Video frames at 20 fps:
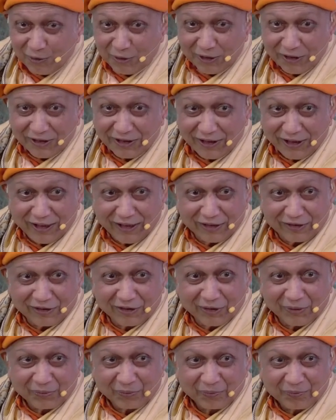come to a
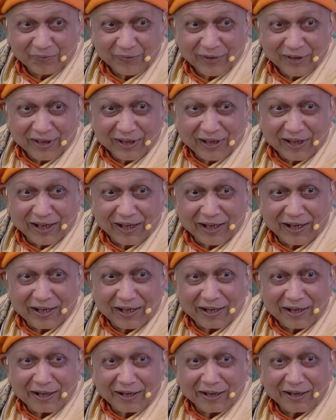sage.
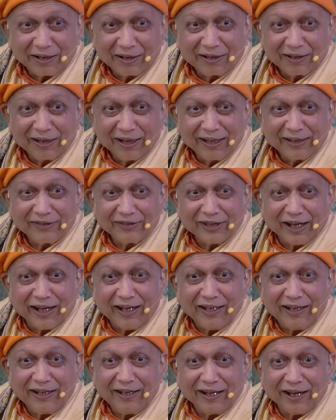Uh,
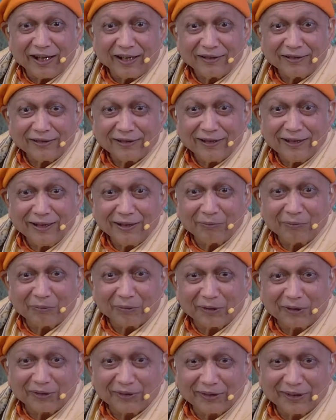a child asked
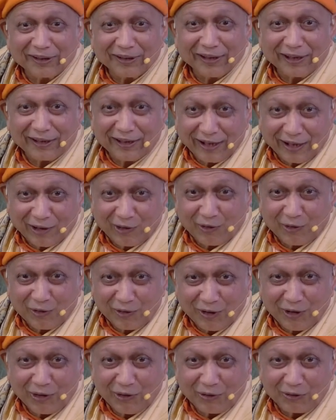him, uh,
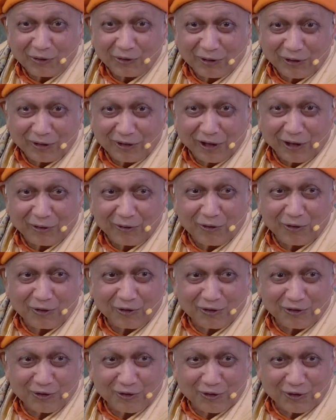according to
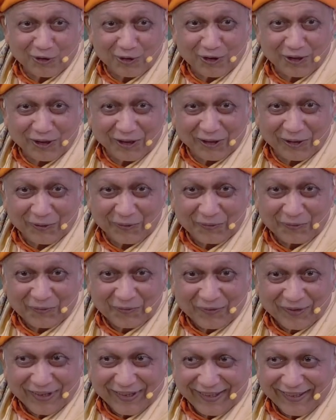Tagore's story,